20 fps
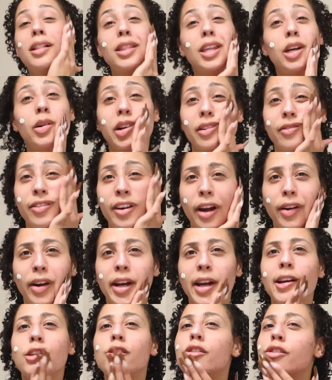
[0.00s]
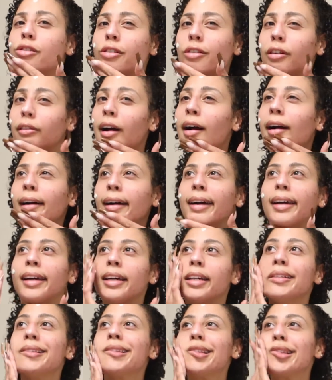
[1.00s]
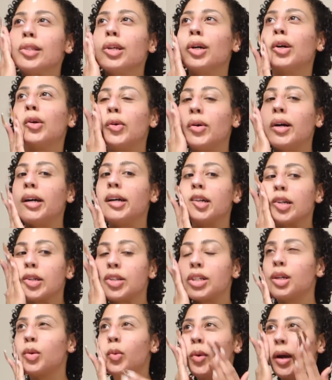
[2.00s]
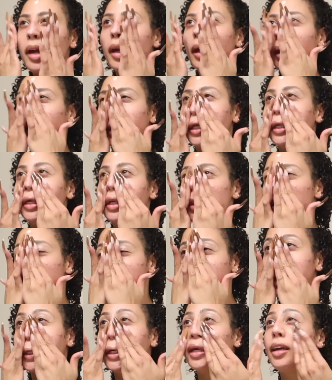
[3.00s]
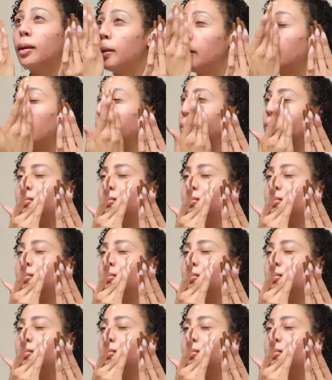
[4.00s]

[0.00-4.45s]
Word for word: they were very dry, so I actually went in and did